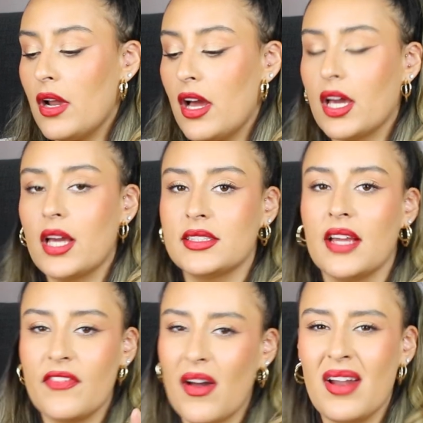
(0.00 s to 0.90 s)
Look, because
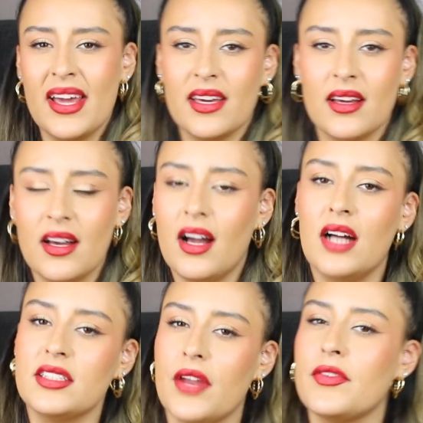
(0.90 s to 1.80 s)
I felt like,
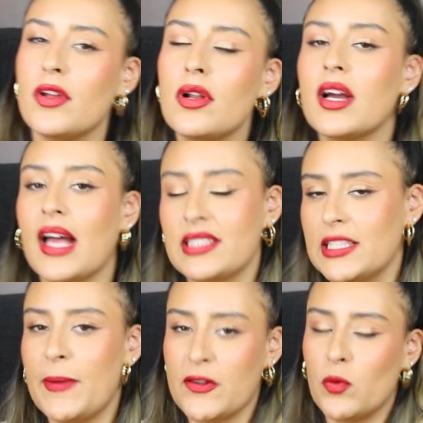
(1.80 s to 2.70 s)
I don't know, New Look has a
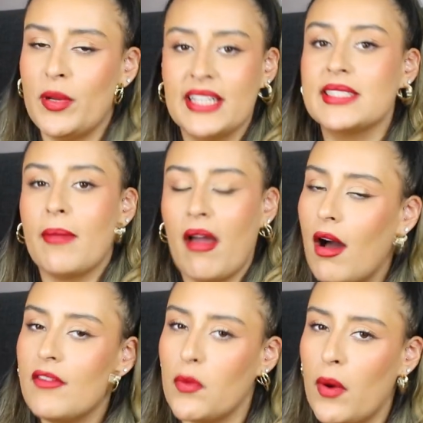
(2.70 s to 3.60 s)
special place in my
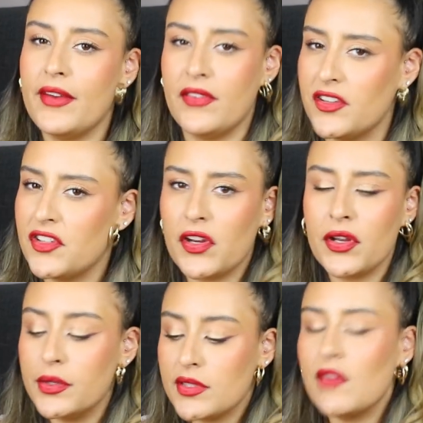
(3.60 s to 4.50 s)
heart for wide fit
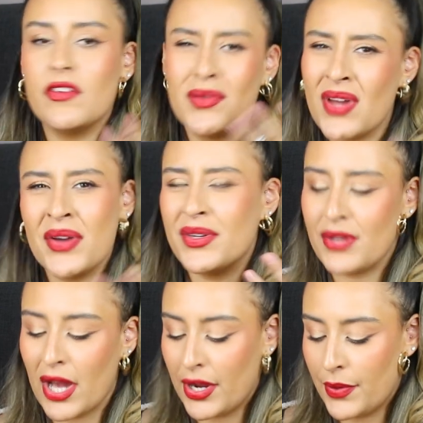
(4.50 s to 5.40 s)
shoes. If you know, you
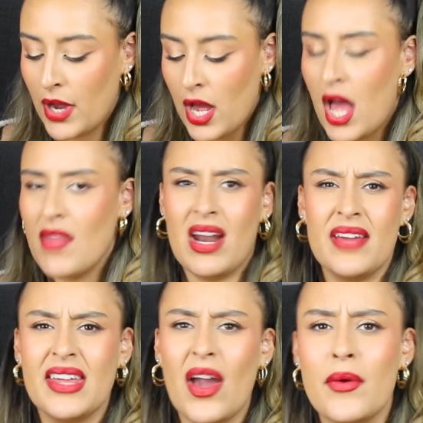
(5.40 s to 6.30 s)
know. They're
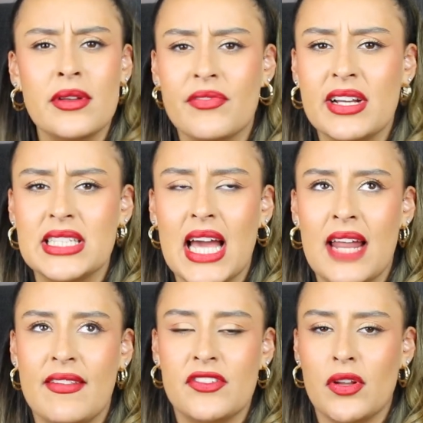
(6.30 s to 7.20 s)
like the only
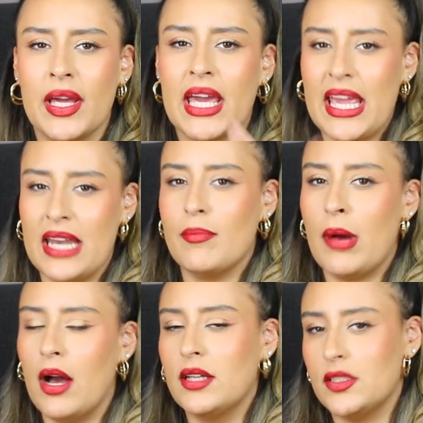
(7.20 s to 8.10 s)
retailer that do like
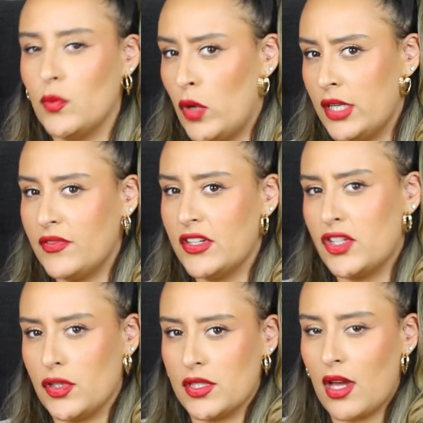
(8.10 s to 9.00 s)
in-person wide fit
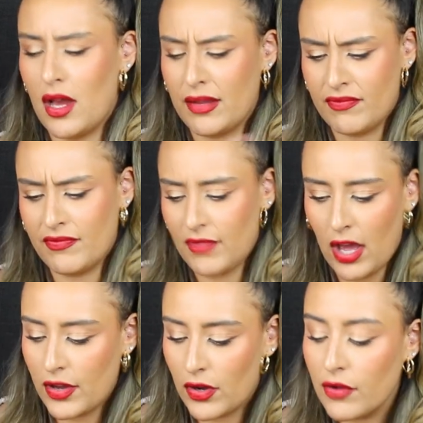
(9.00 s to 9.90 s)
shoes that I've
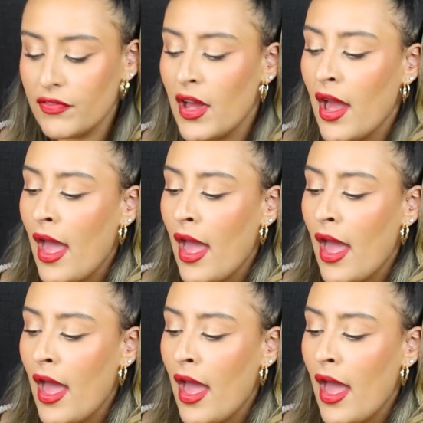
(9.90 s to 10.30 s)
heard of.